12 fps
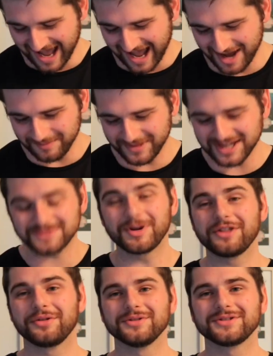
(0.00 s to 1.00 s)
that's
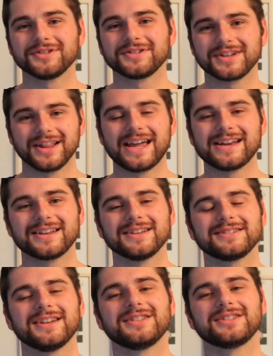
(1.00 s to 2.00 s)
my thoughts on
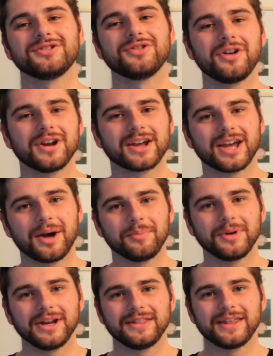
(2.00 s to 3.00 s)
Stellantis. It's not a
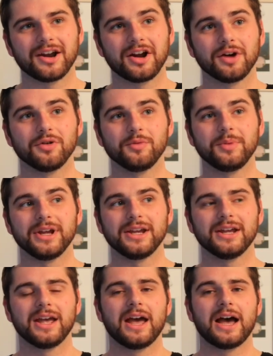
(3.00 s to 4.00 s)
company that I will
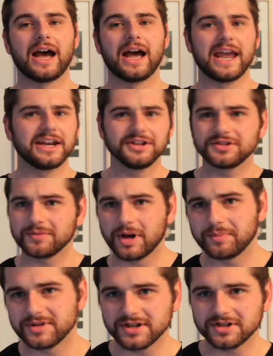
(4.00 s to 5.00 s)
be adding to
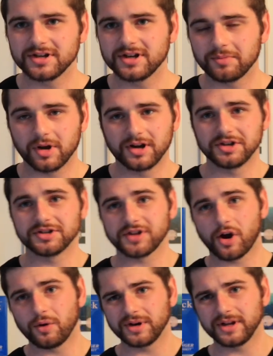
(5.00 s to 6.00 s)
my position in. I'm kind of
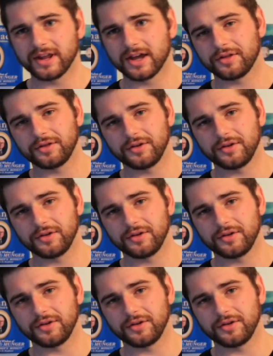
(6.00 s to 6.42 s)
just holding that